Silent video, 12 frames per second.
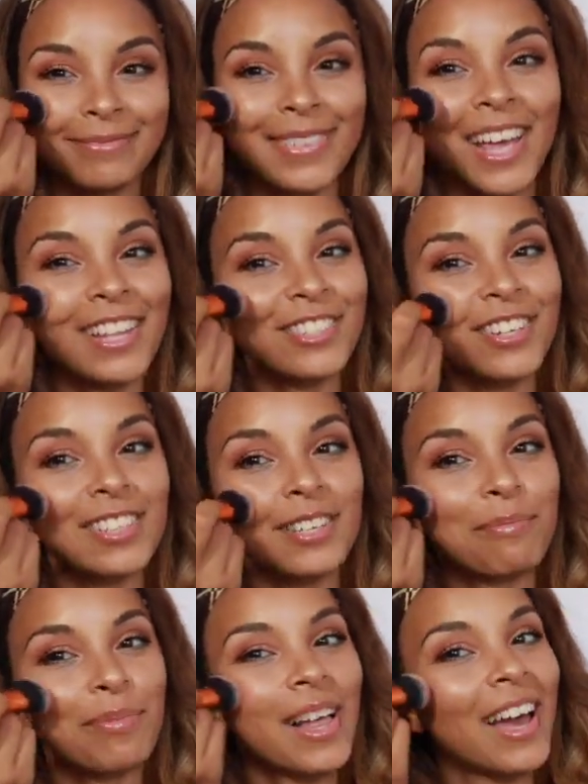and just
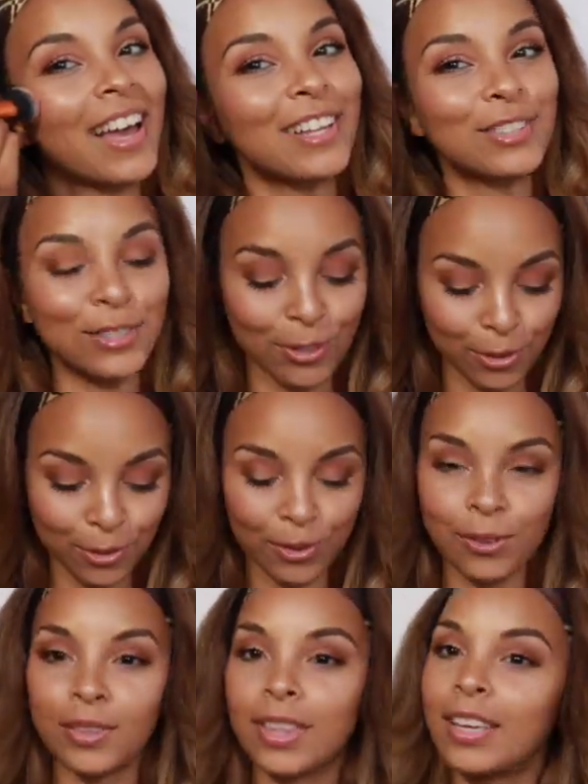apply
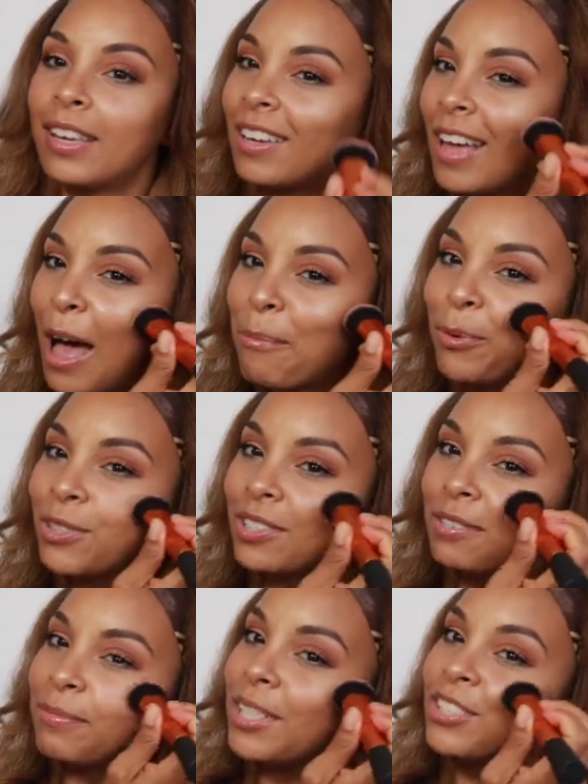to the apples
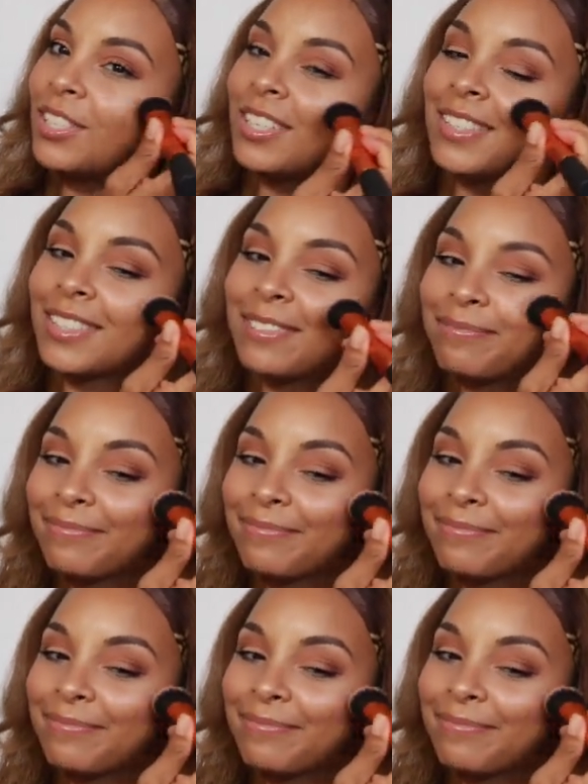of my cheeks.